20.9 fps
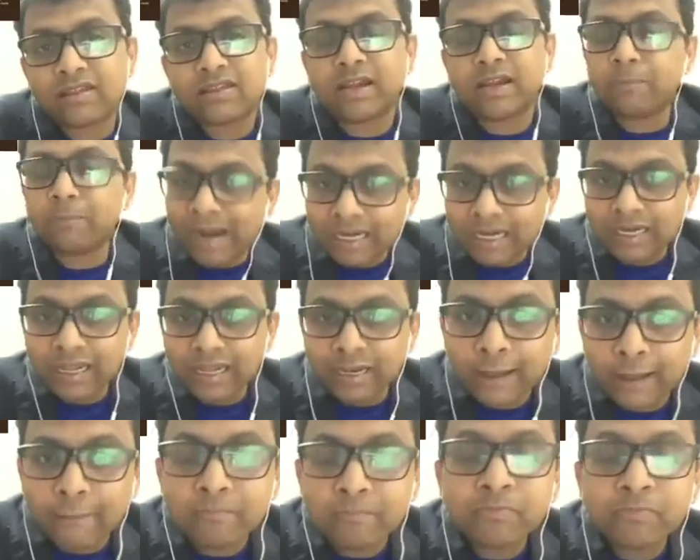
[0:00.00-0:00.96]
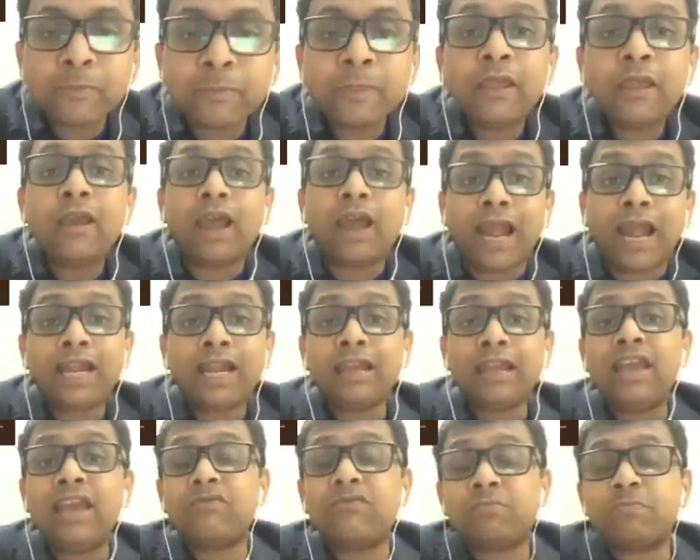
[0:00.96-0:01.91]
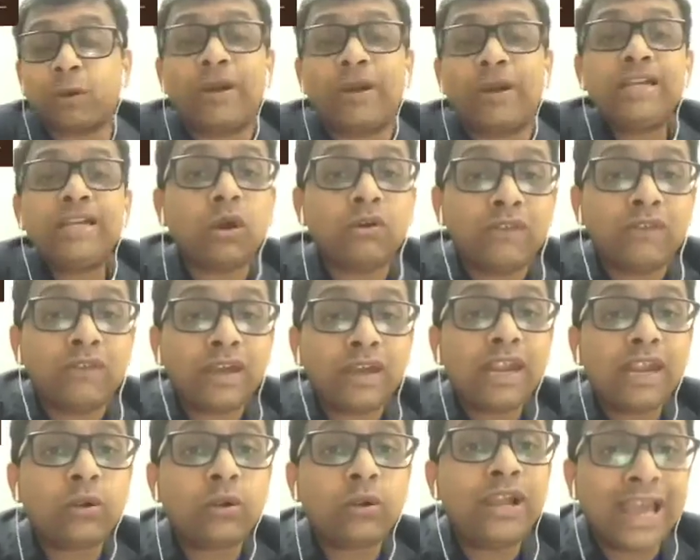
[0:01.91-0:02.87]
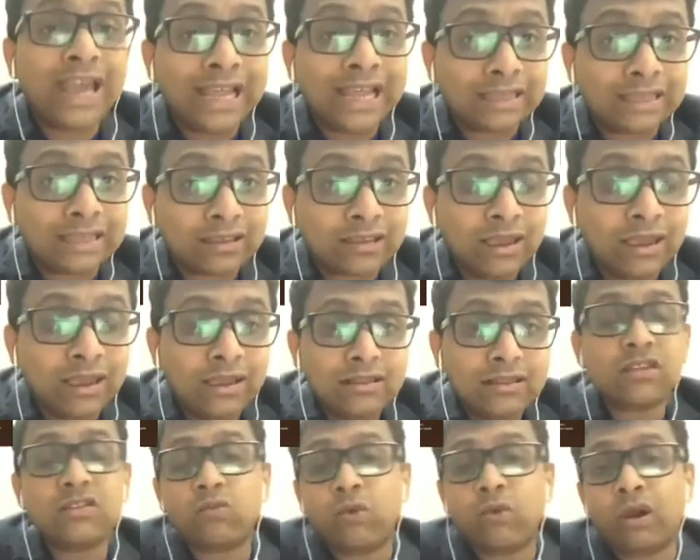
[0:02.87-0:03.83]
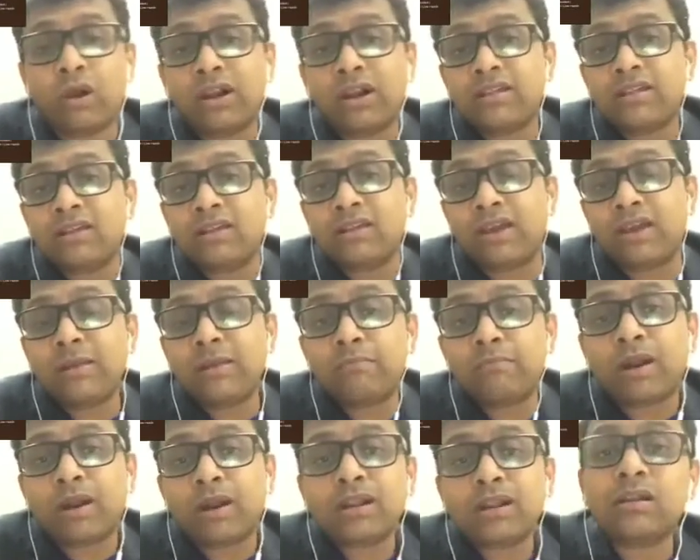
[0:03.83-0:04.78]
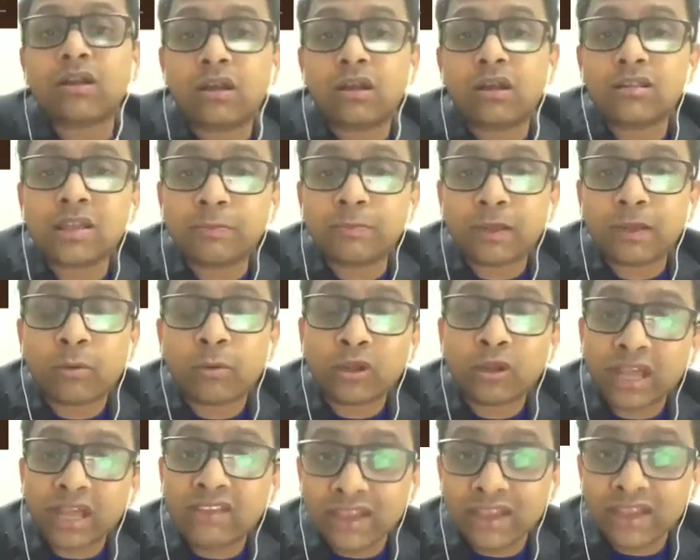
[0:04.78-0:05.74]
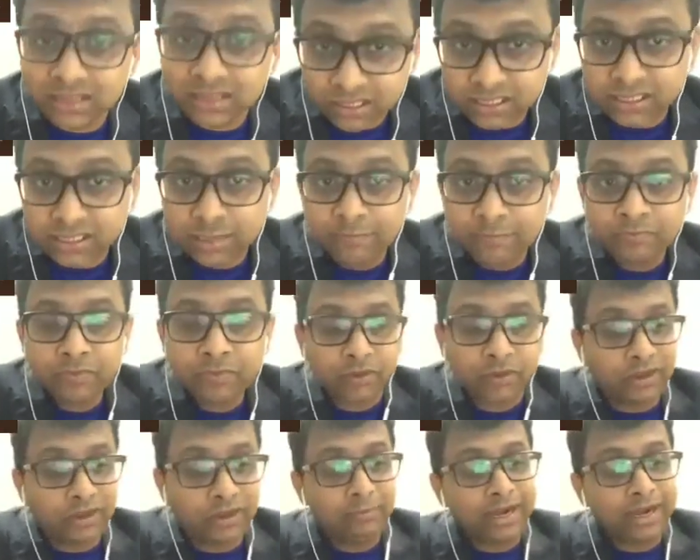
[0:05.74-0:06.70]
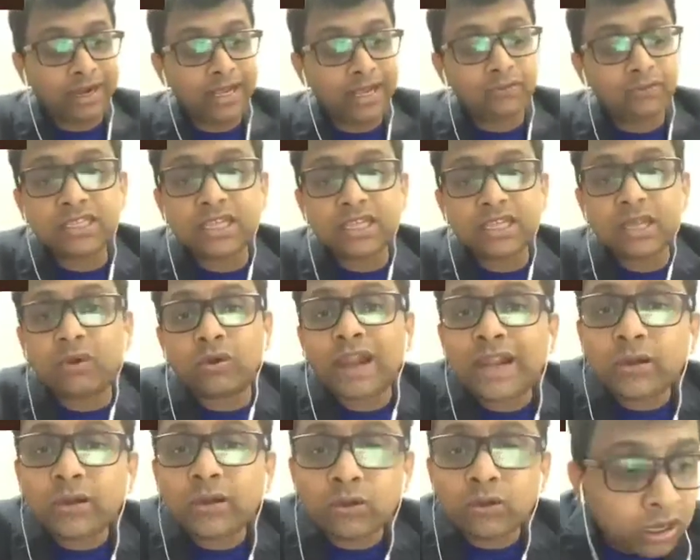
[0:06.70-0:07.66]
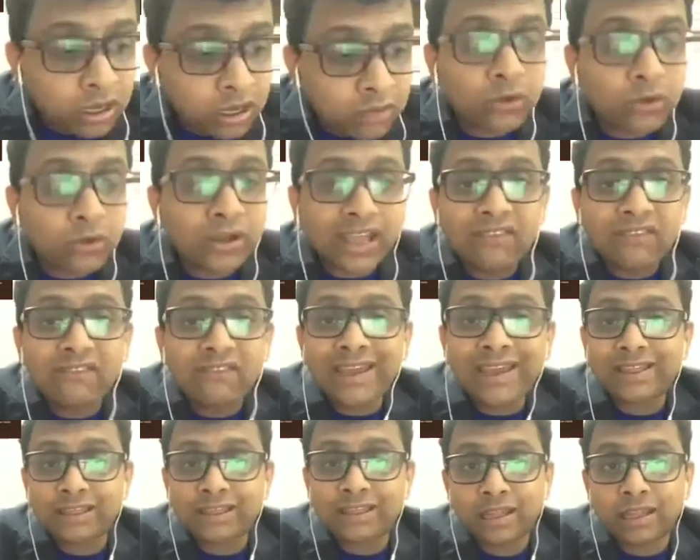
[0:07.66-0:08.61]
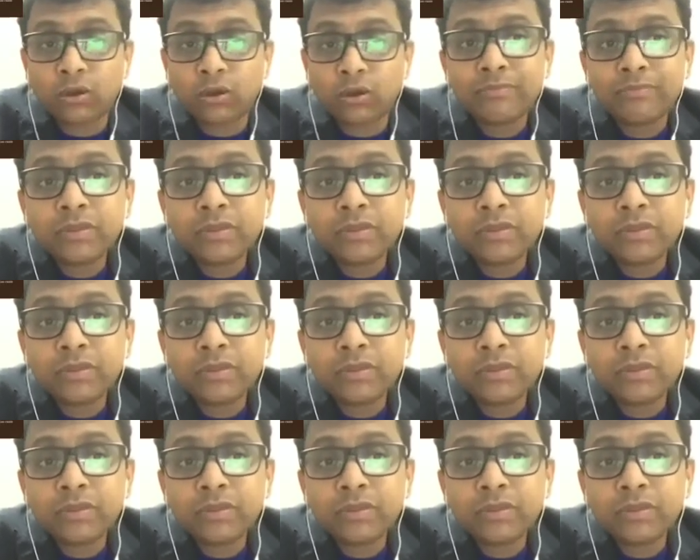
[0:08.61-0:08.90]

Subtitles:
and bacteria, and provides you a very good health. This is what is a very important concept about I-VED is. Well, my dear friends, I would like to talk about I-VED now.